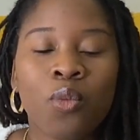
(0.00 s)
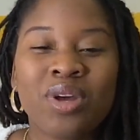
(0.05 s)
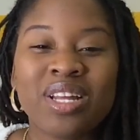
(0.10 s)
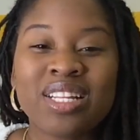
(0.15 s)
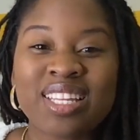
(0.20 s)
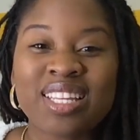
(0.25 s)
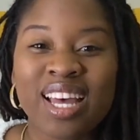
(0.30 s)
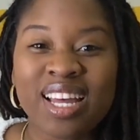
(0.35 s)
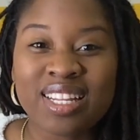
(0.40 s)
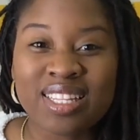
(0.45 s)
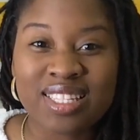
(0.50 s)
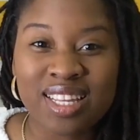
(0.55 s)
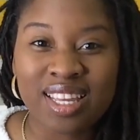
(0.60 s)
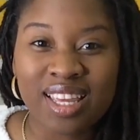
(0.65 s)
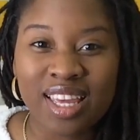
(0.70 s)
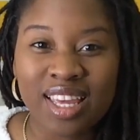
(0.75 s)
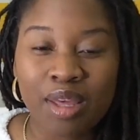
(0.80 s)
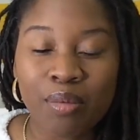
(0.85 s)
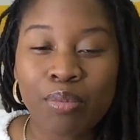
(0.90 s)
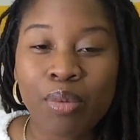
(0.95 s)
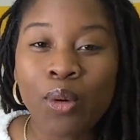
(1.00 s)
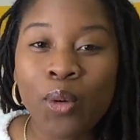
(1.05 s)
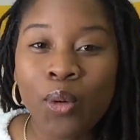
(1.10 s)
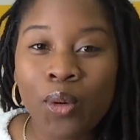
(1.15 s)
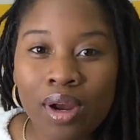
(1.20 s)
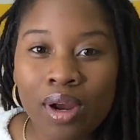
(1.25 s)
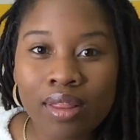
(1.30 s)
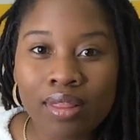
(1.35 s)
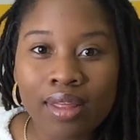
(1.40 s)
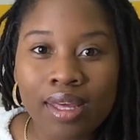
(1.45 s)
we tend to eat
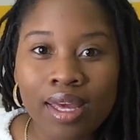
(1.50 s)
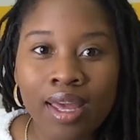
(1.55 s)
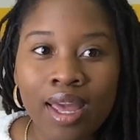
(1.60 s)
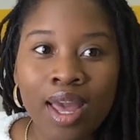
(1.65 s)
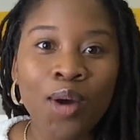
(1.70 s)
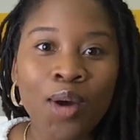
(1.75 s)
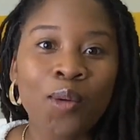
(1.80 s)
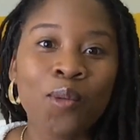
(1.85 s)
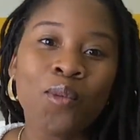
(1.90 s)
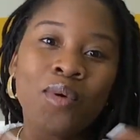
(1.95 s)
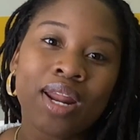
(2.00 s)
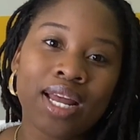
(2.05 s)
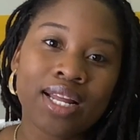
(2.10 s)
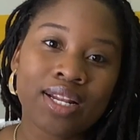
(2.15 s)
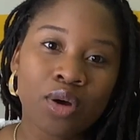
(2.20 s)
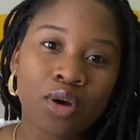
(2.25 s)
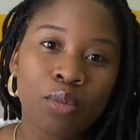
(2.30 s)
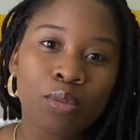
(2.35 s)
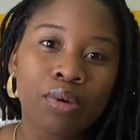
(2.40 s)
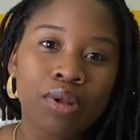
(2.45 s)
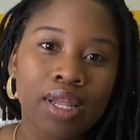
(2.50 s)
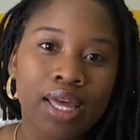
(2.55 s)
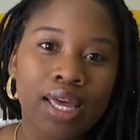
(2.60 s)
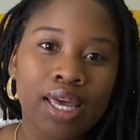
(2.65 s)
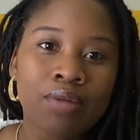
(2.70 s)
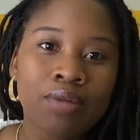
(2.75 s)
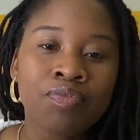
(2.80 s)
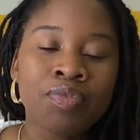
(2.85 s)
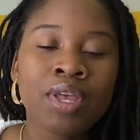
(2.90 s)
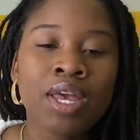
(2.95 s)
poorly when I don't
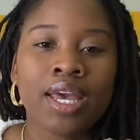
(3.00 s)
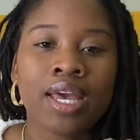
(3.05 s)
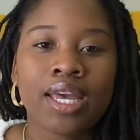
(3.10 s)
plan.